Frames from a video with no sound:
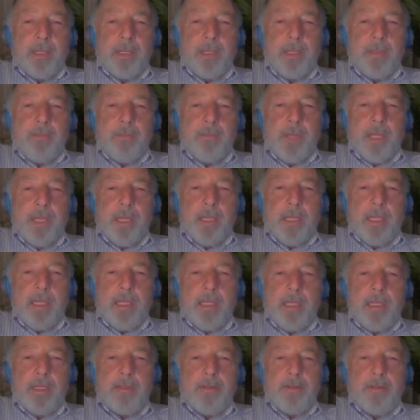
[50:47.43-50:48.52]
In my
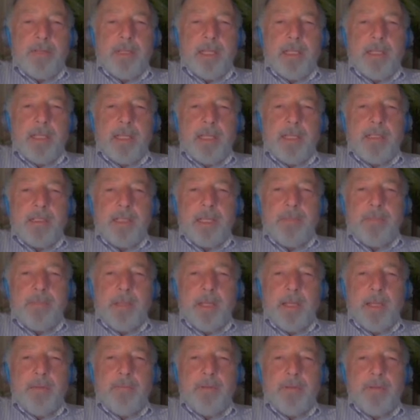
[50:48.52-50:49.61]
data lake
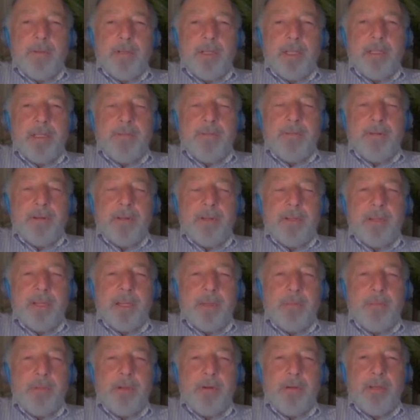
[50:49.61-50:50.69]
deep dive, we'll look at the various
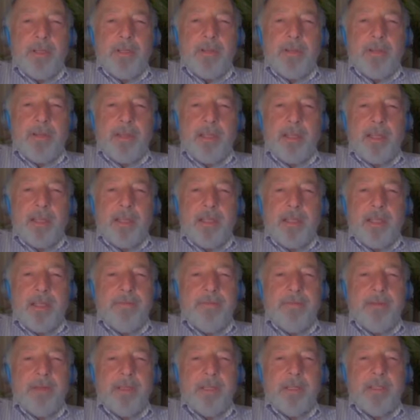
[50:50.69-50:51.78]
components and the
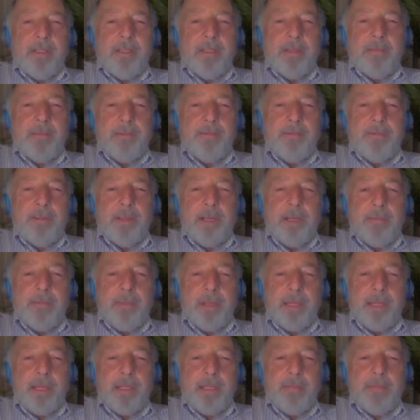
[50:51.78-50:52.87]
advantages provided
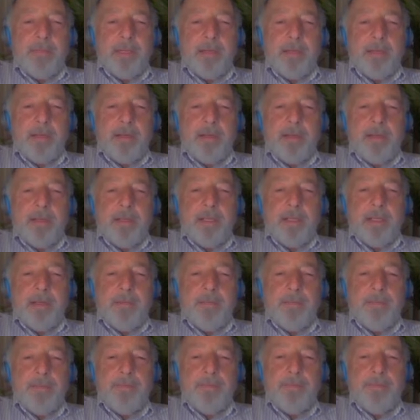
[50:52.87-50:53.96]
by
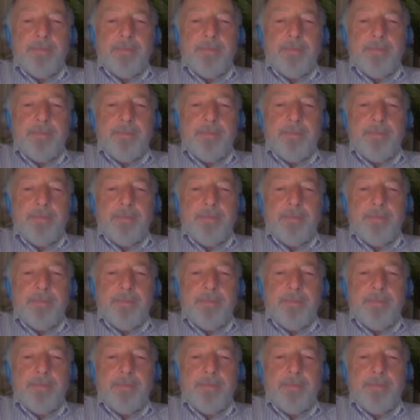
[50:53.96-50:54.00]
HPCC.